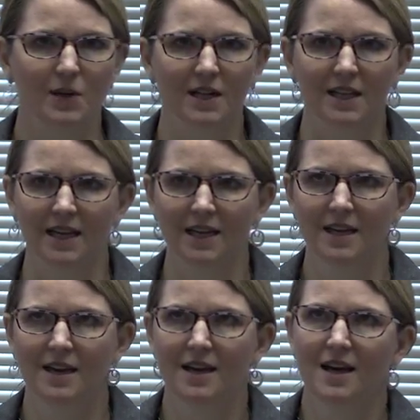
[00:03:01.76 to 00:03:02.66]
really
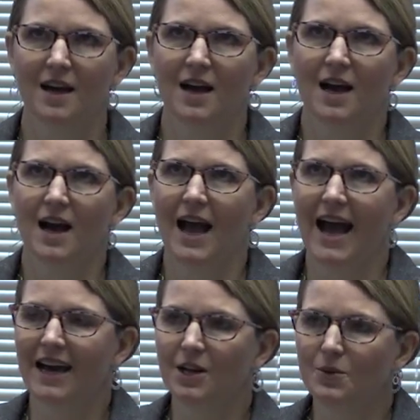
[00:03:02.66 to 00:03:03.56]
quickly
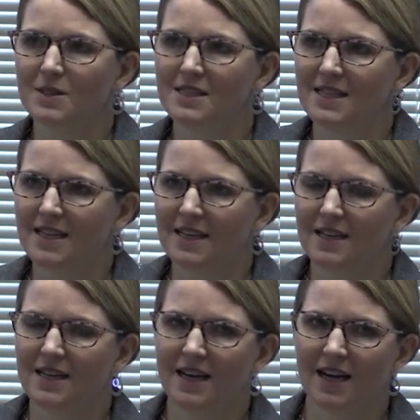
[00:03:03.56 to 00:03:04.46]

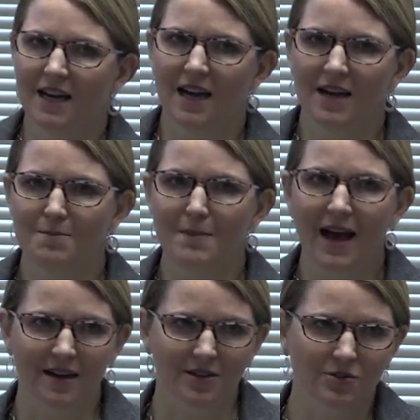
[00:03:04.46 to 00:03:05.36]
adequacy
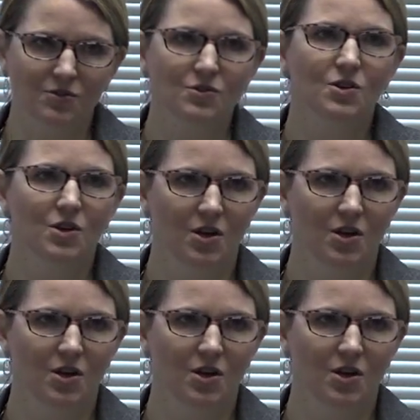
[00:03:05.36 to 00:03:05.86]
matters.